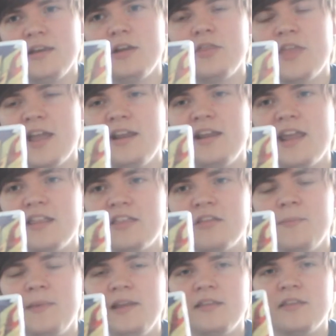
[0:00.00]
then get to
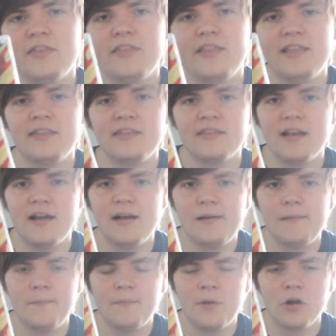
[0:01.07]
meet this
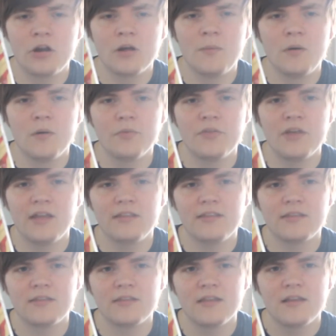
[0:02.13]
Pokemon
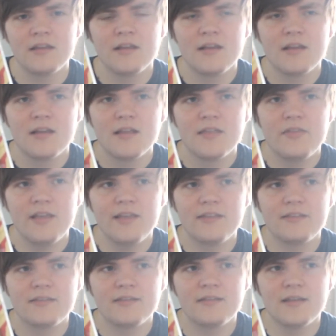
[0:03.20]
that's
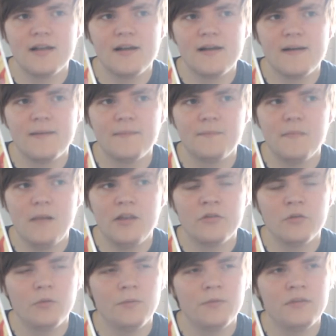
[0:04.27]
this
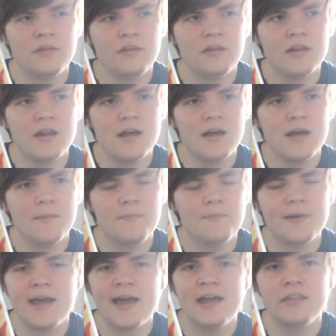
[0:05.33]
little
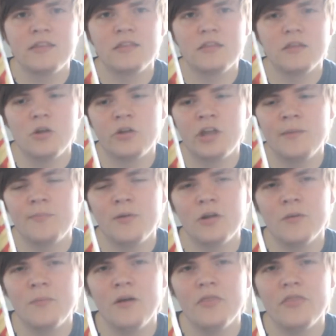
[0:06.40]
bear-looking
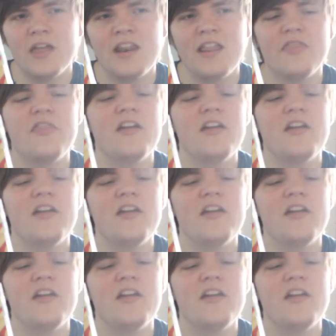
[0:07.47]
Pokemon, and